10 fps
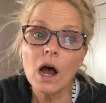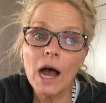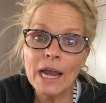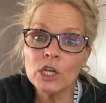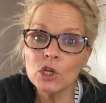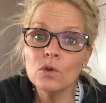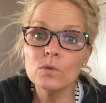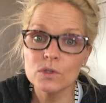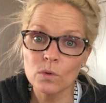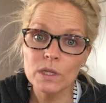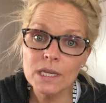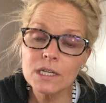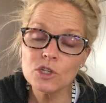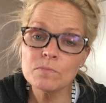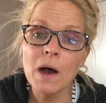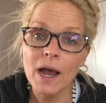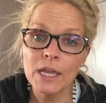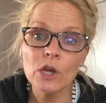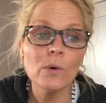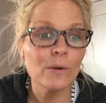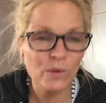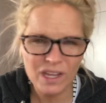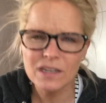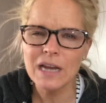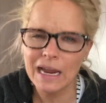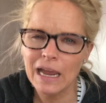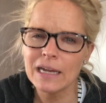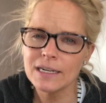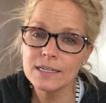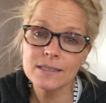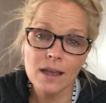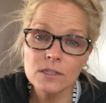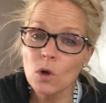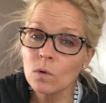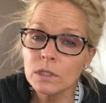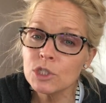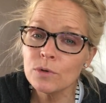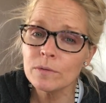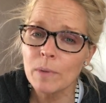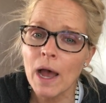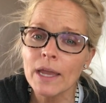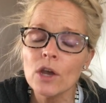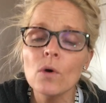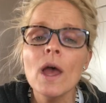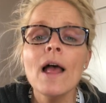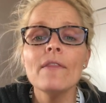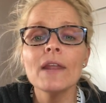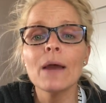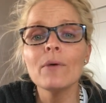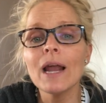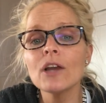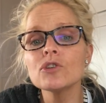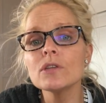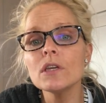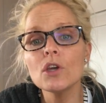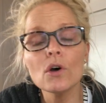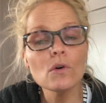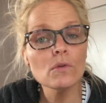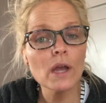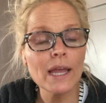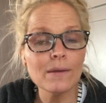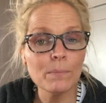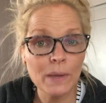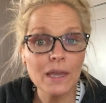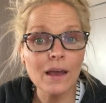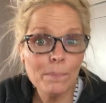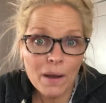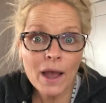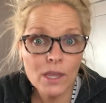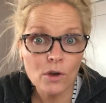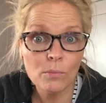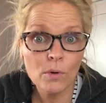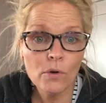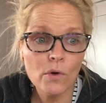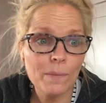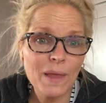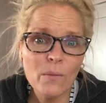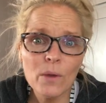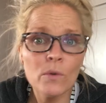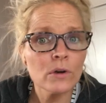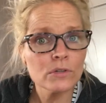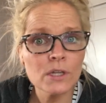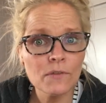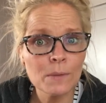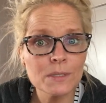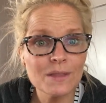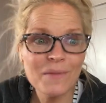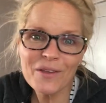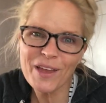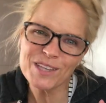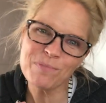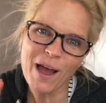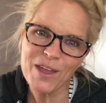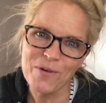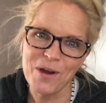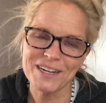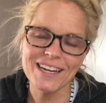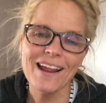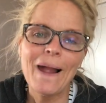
I knew was only going to do PIO, and we had kind of discussed only doing PIO, then I would actually go and pick a PIO program. That way, when her stuff comes in the mail, it has PIO on it.